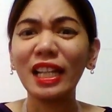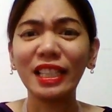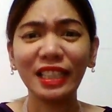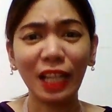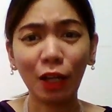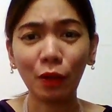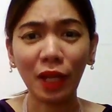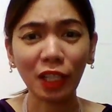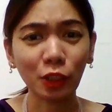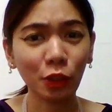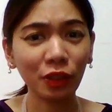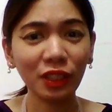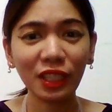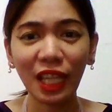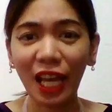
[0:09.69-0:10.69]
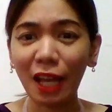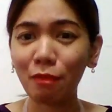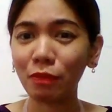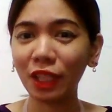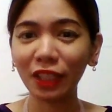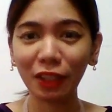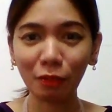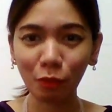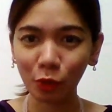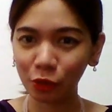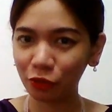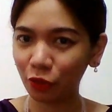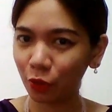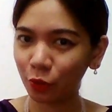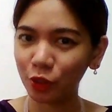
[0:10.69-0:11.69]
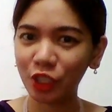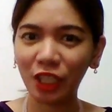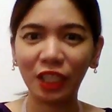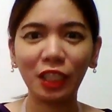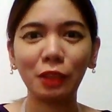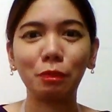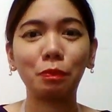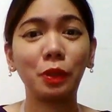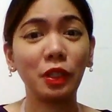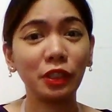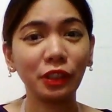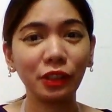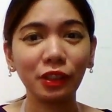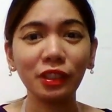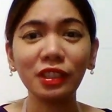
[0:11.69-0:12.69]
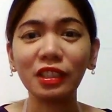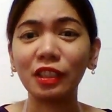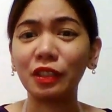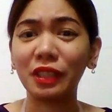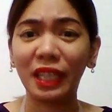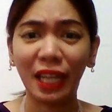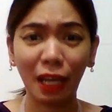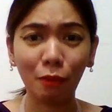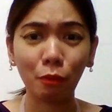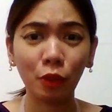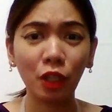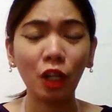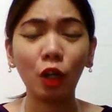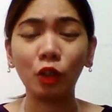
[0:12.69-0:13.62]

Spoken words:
Now actually I'm not the most photogenic person on camera,